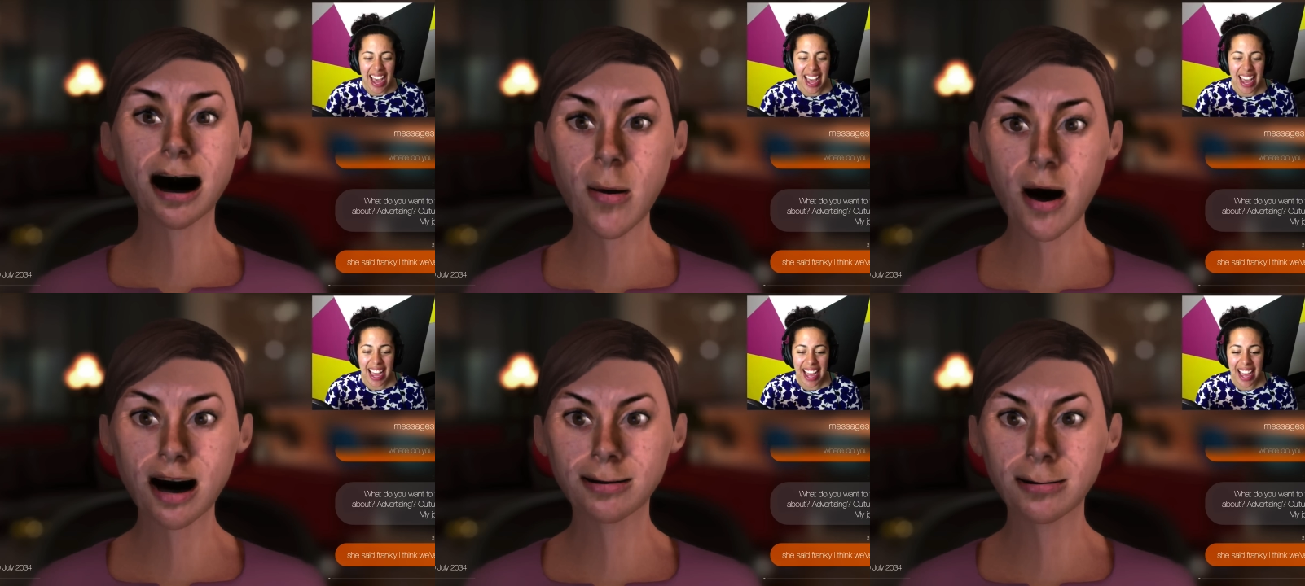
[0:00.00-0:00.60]
Speaker 1: and
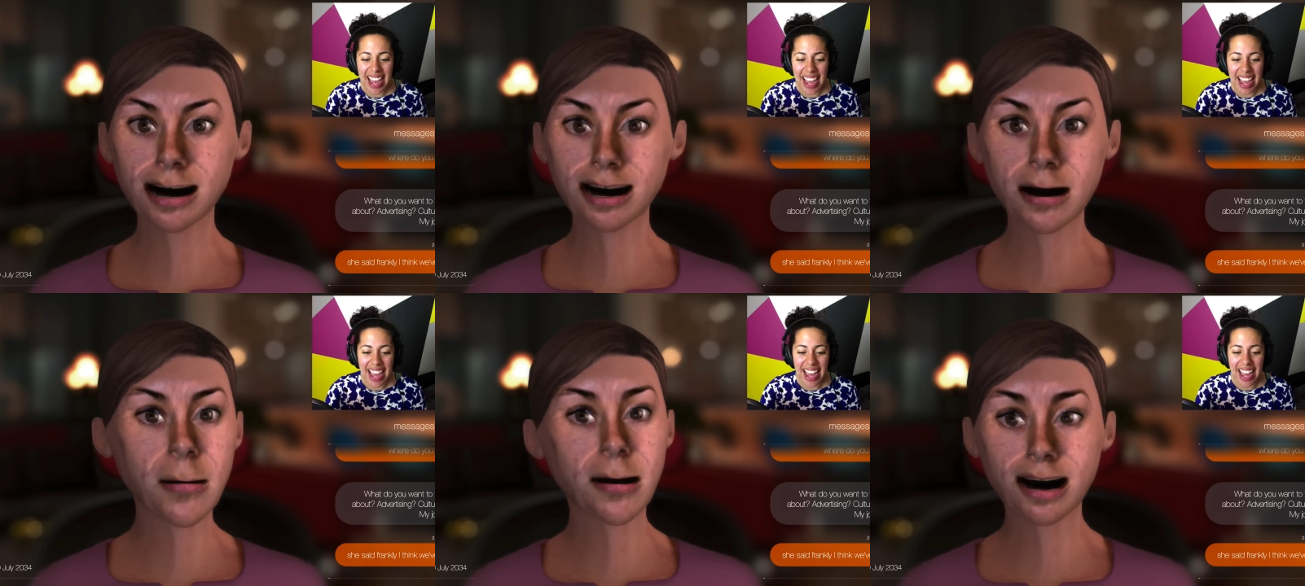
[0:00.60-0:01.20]
believe me,
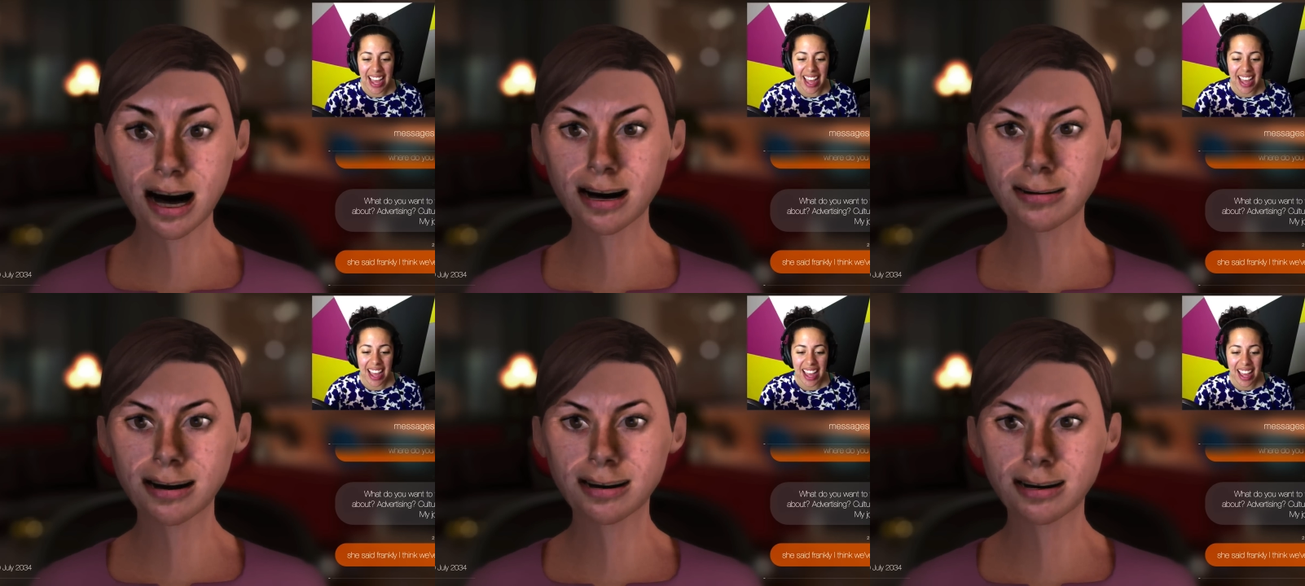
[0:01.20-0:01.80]
we don't
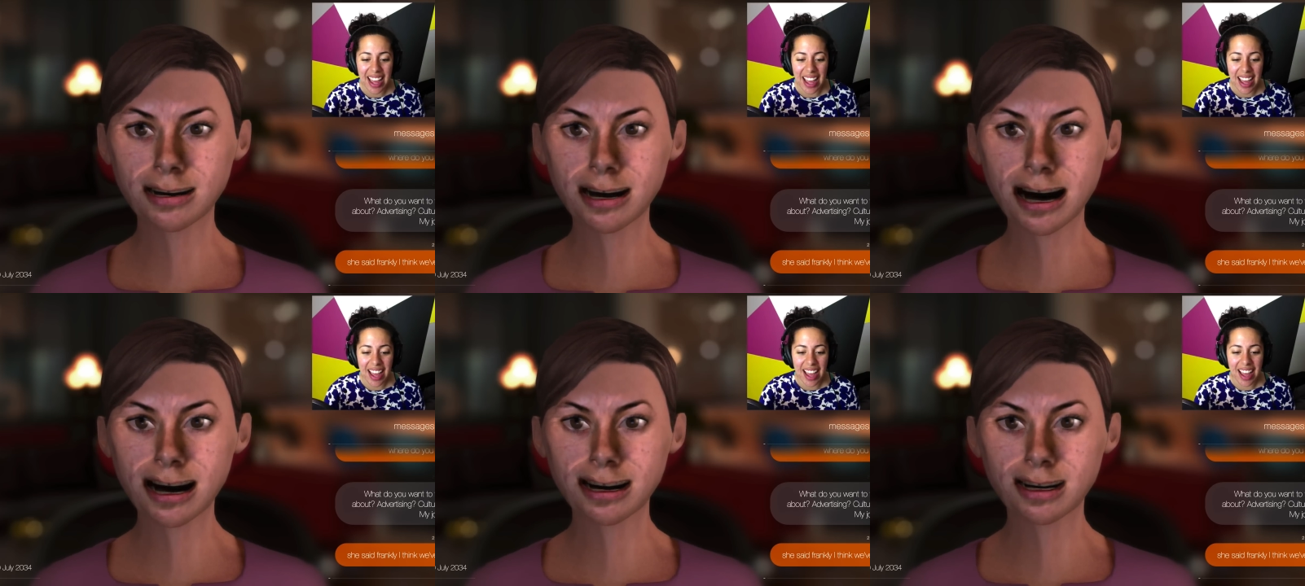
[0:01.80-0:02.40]
feel
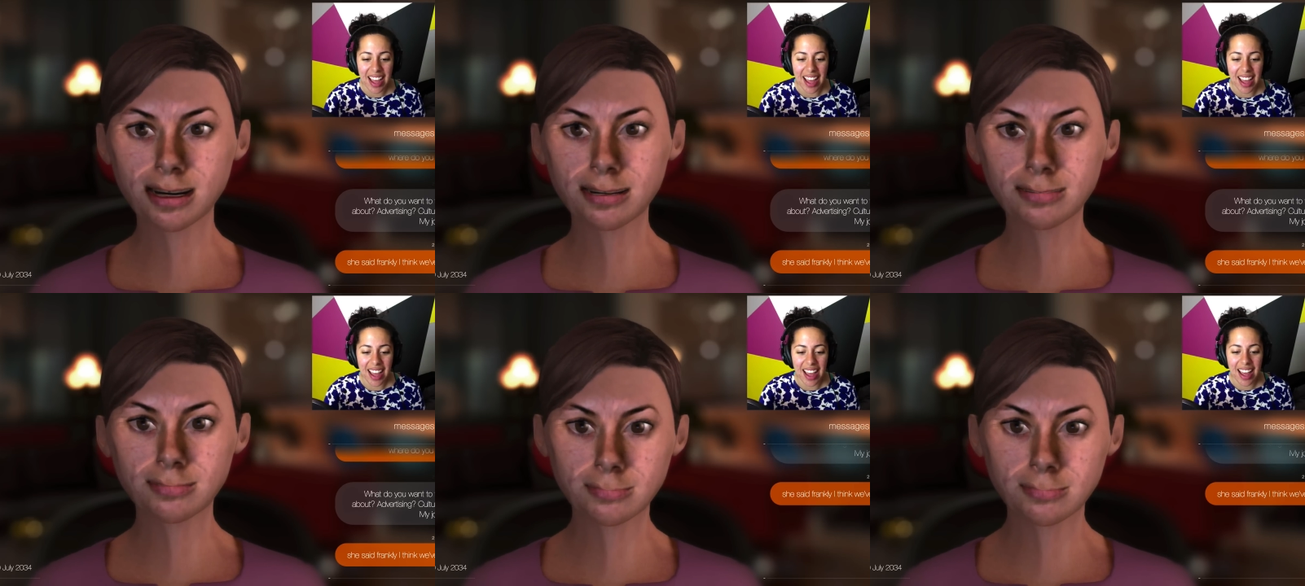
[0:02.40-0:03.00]
shortchanged.
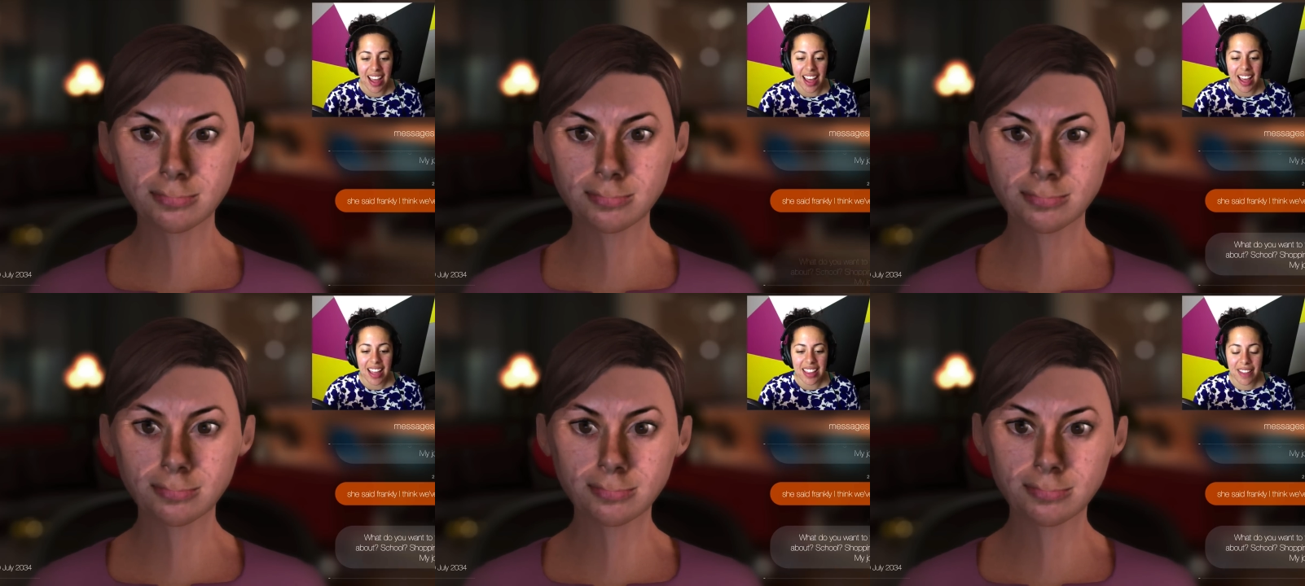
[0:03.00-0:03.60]

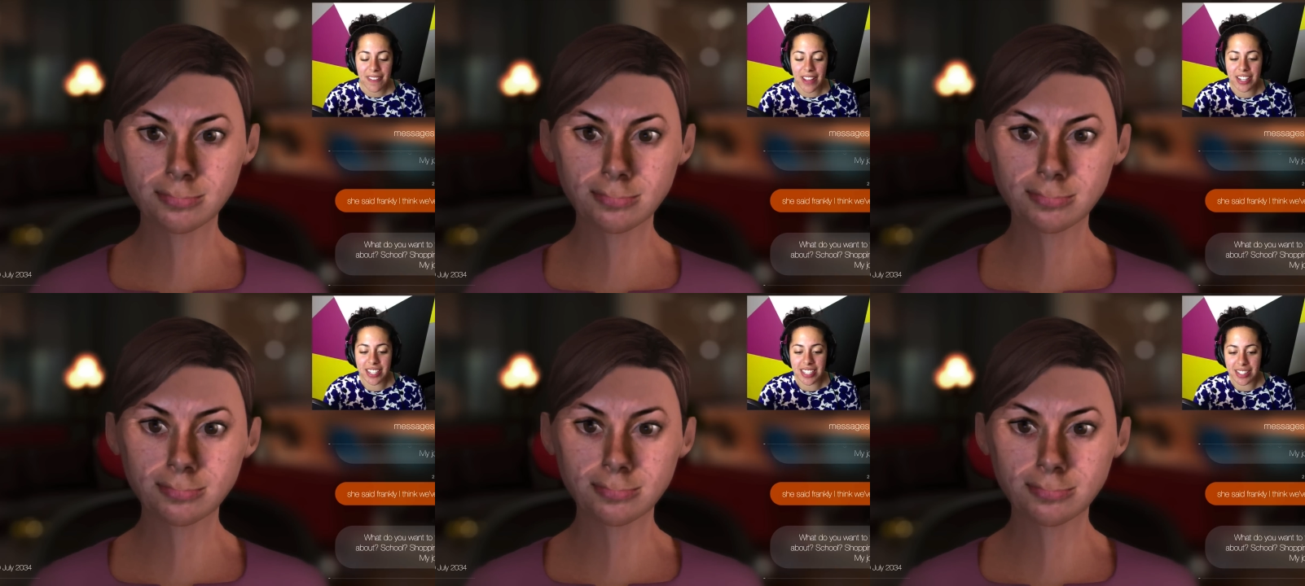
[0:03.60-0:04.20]
Speaker 2: That
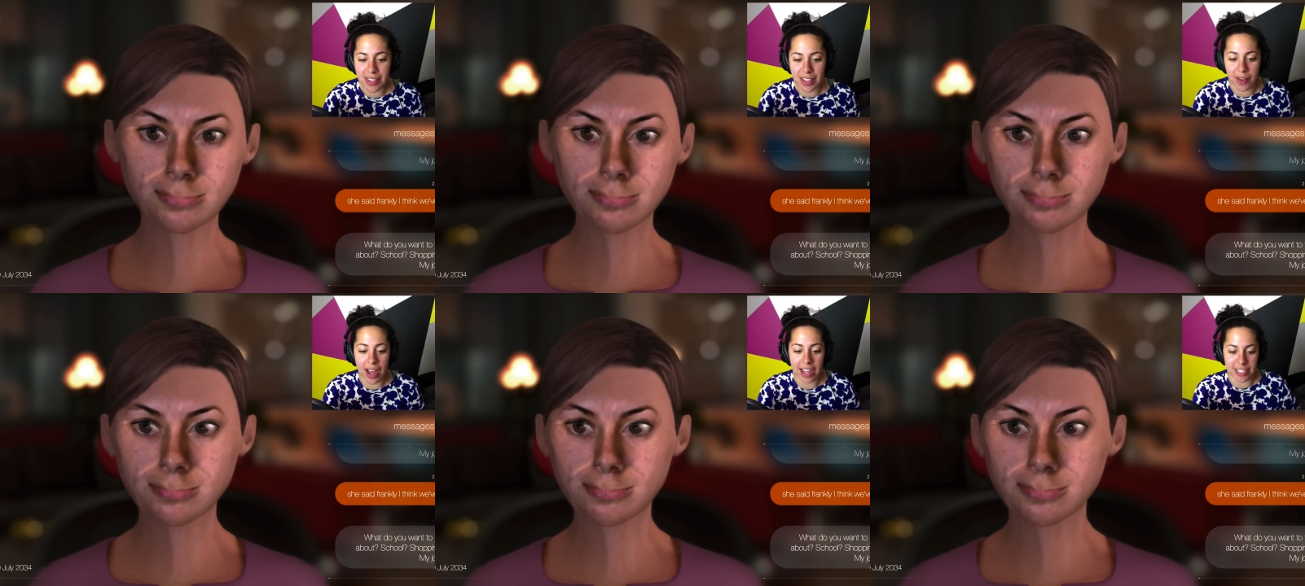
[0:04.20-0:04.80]
future seems really
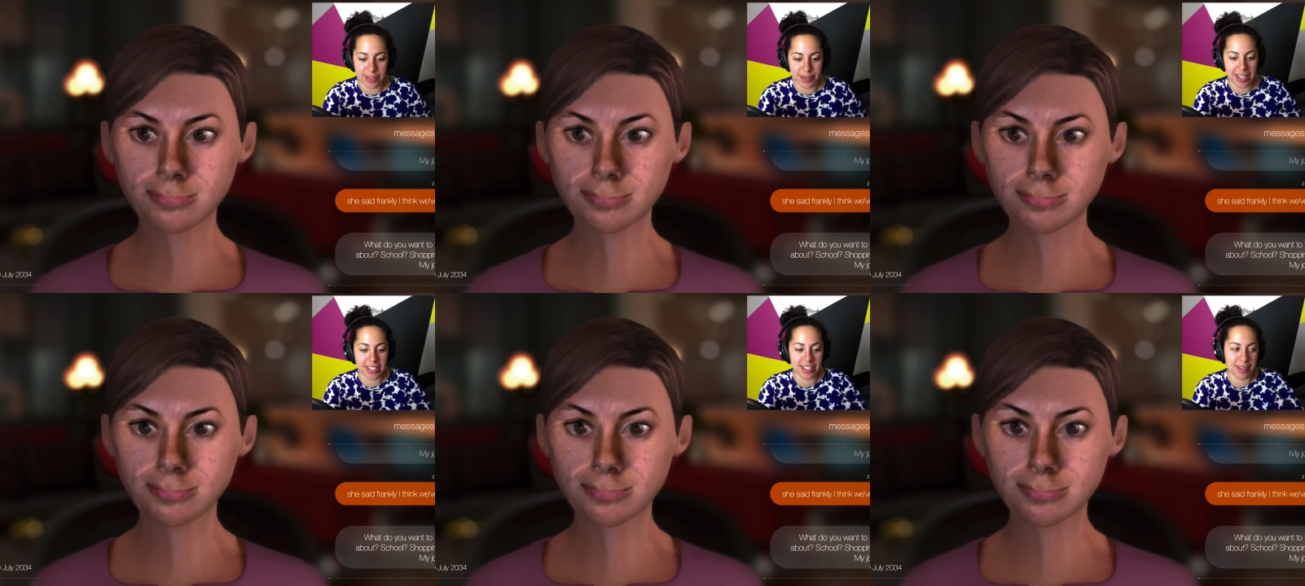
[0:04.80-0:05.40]
cool. I just
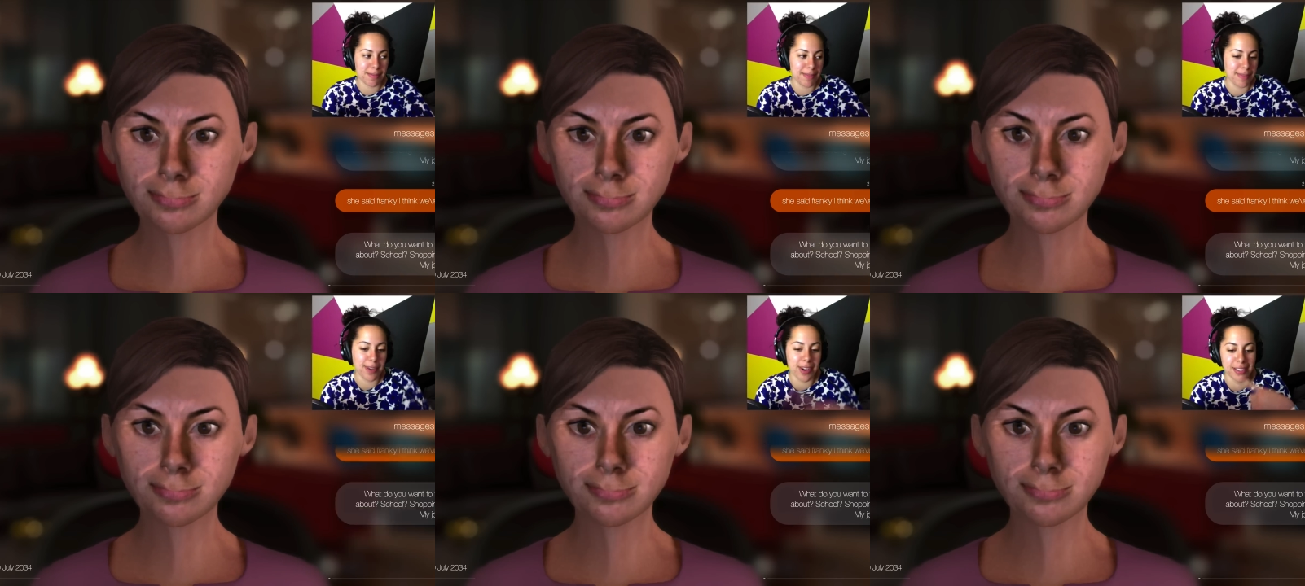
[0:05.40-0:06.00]
realized her
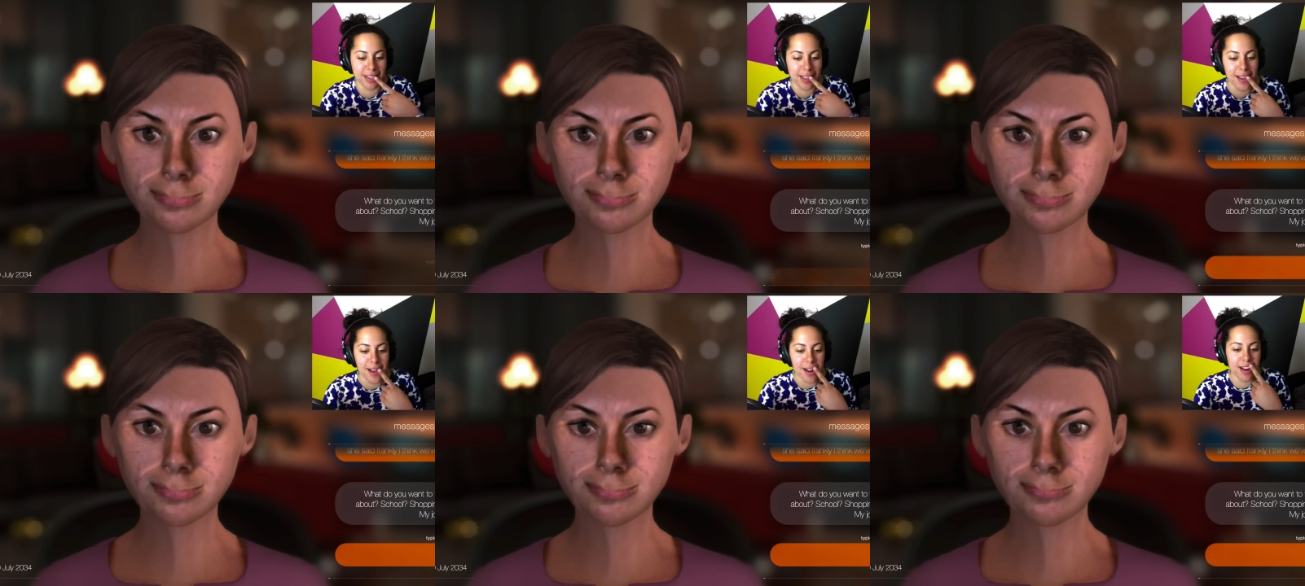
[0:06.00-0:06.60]
her,
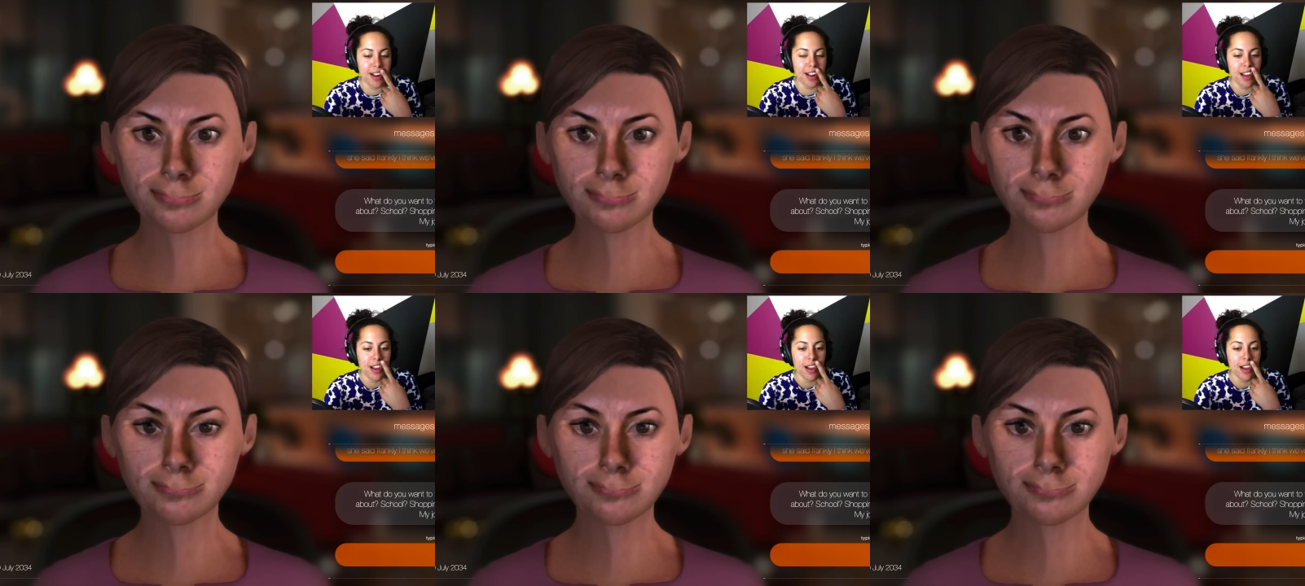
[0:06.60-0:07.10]
her,